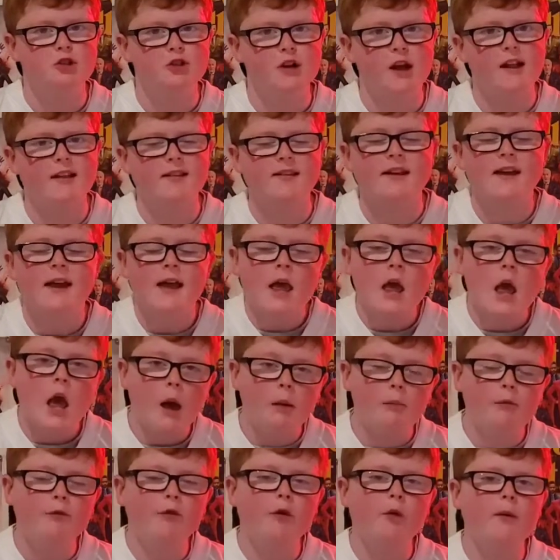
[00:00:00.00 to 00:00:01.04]
Jets.
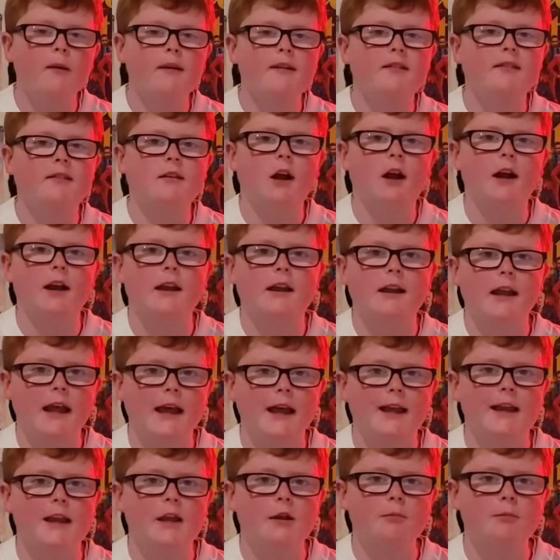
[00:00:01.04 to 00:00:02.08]
And before we get started,
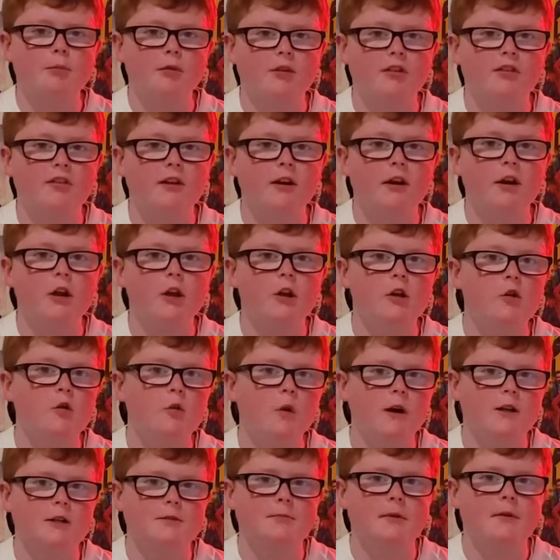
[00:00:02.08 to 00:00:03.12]
80% of you who
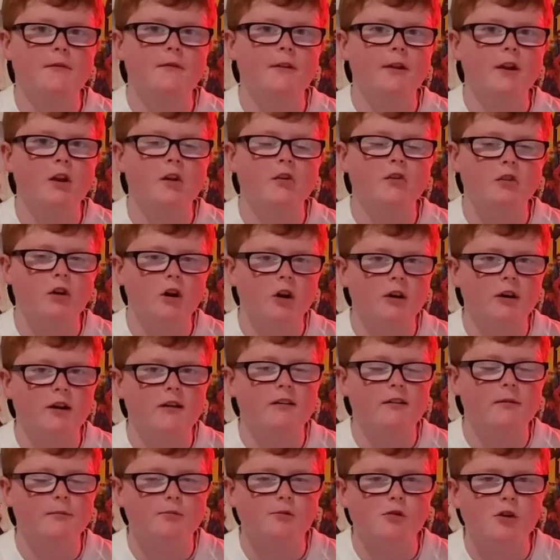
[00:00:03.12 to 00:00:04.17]
watch my videos are
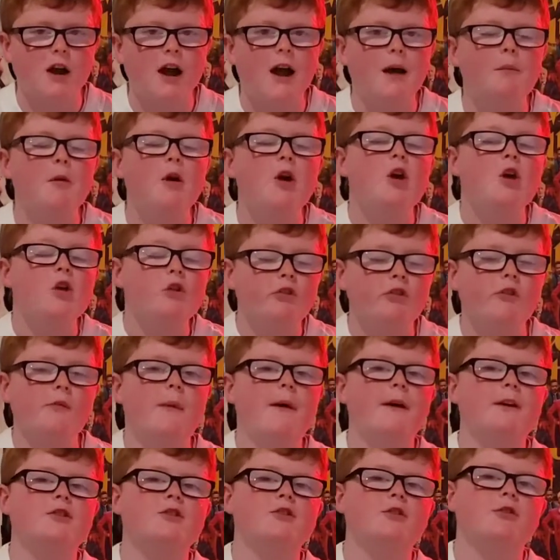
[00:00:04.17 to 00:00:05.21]
not subscribed, so
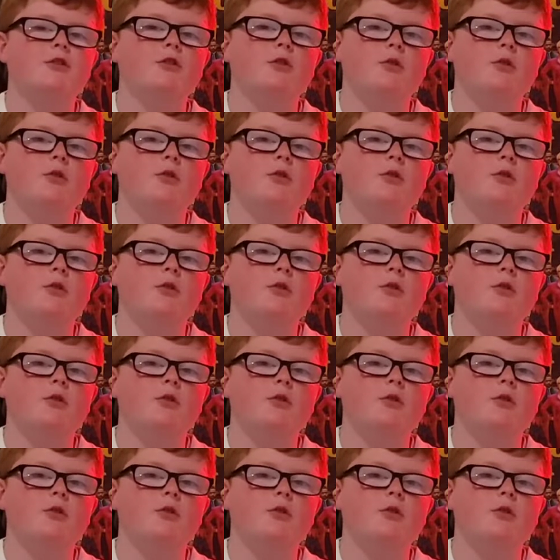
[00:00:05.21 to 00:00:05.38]
make sure